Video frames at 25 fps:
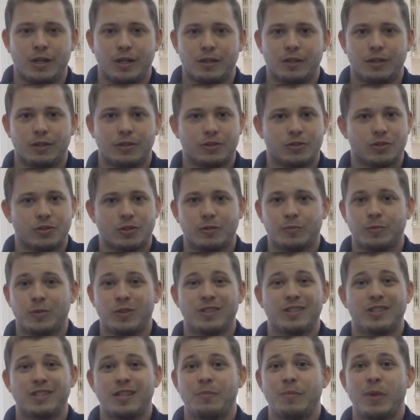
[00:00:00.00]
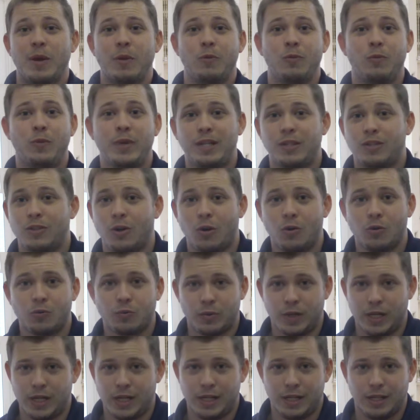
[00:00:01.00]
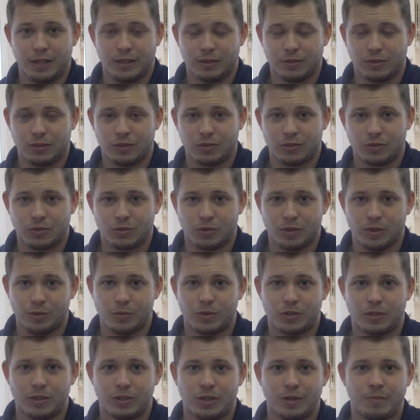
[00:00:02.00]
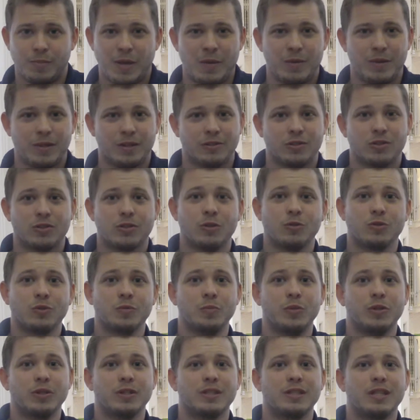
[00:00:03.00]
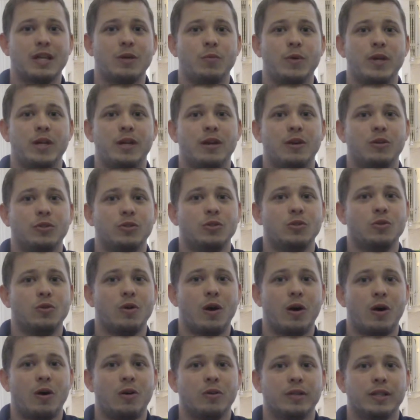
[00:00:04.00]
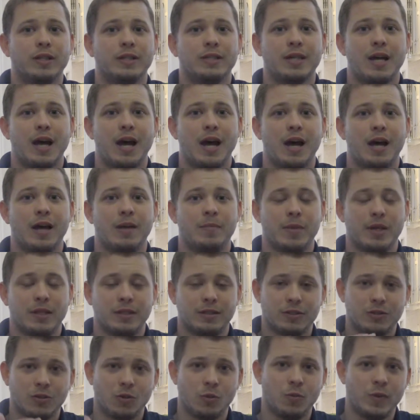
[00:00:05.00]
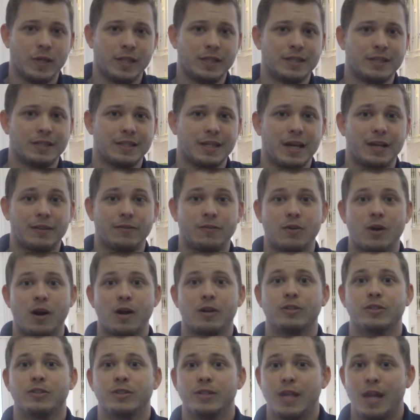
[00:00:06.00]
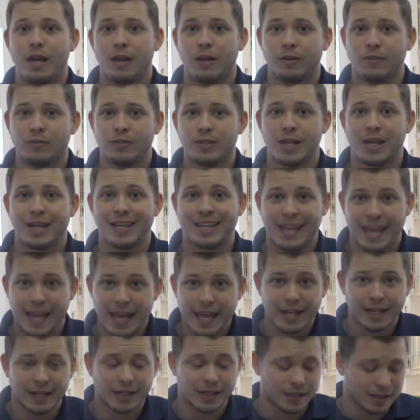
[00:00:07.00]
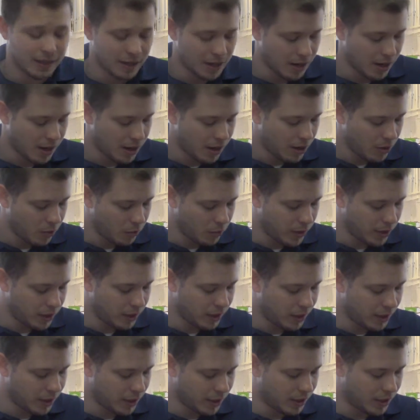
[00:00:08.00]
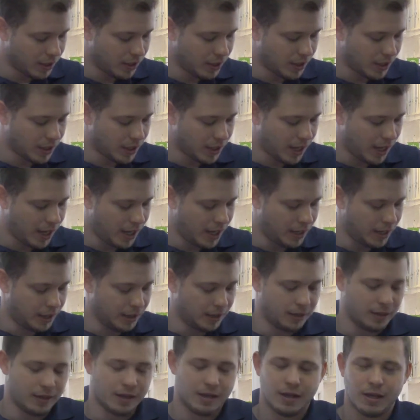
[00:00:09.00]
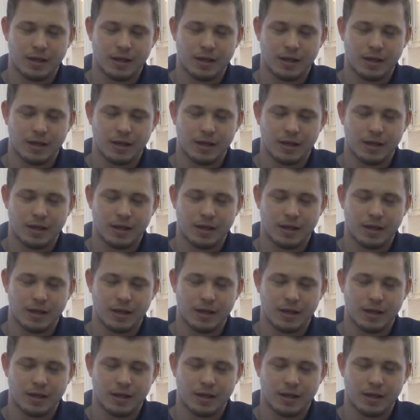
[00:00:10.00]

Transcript: There are certain books that maybe we don't read in the Scripture, and maybe there's those books that we go to all the time, and so we set for ourselves a canon within a canon.